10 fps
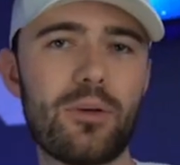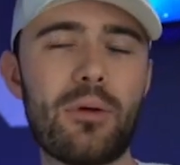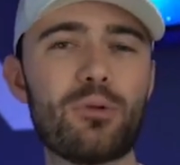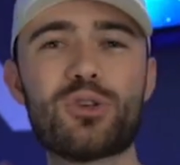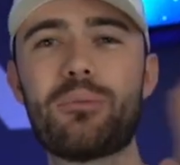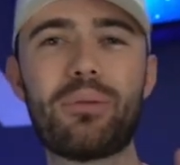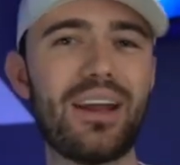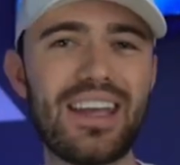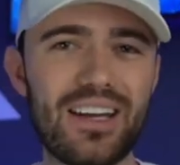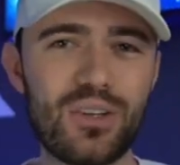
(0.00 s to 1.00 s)
membership. And I
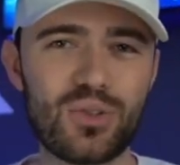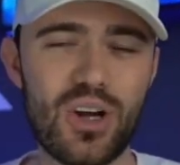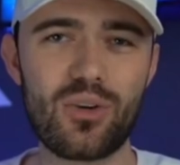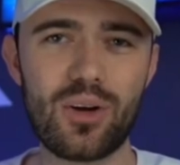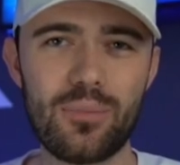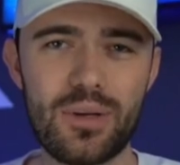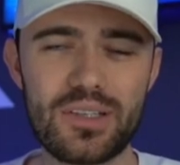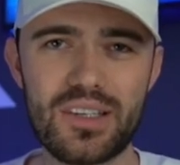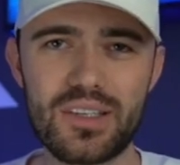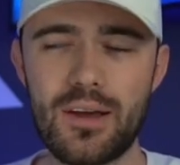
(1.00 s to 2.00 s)
get it, they're trying to run a
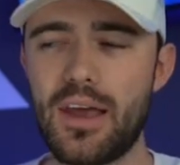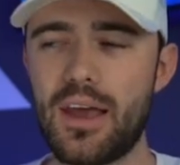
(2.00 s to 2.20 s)
business.